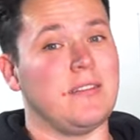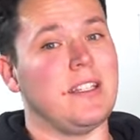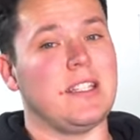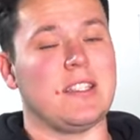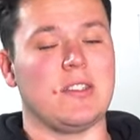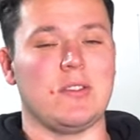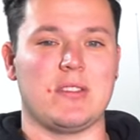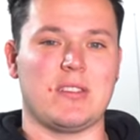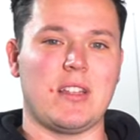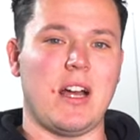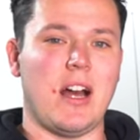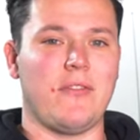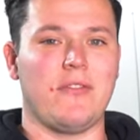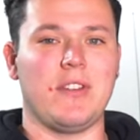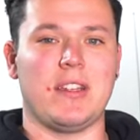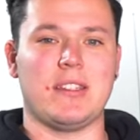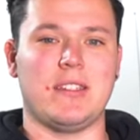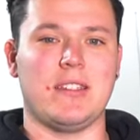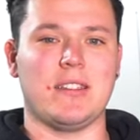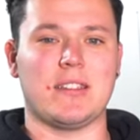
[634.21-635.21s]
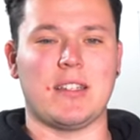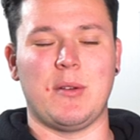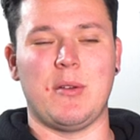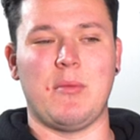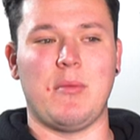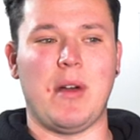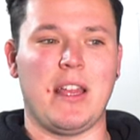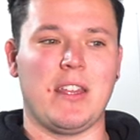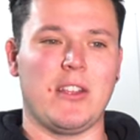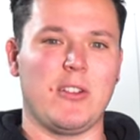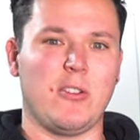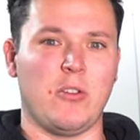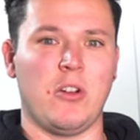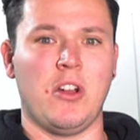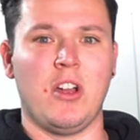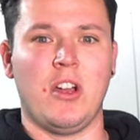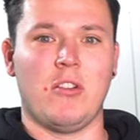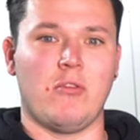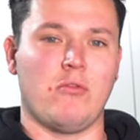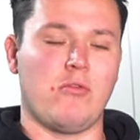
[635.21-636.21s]
this will start fixing some of my little
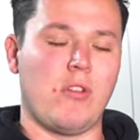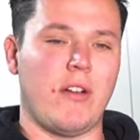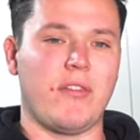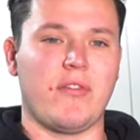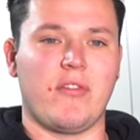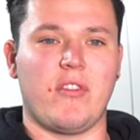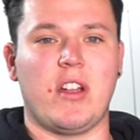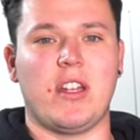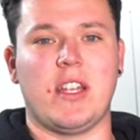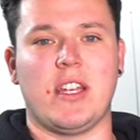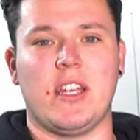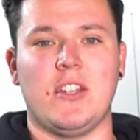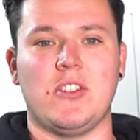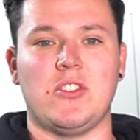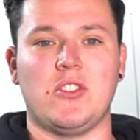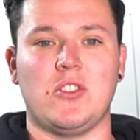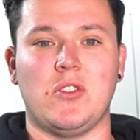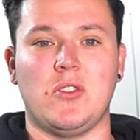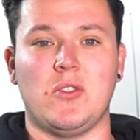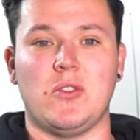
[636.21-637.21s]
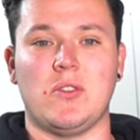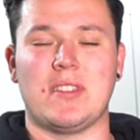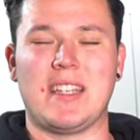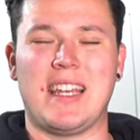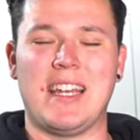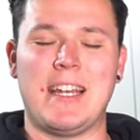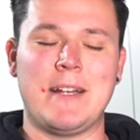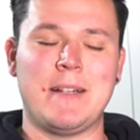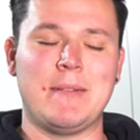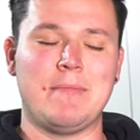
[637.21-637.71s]
rough running issues.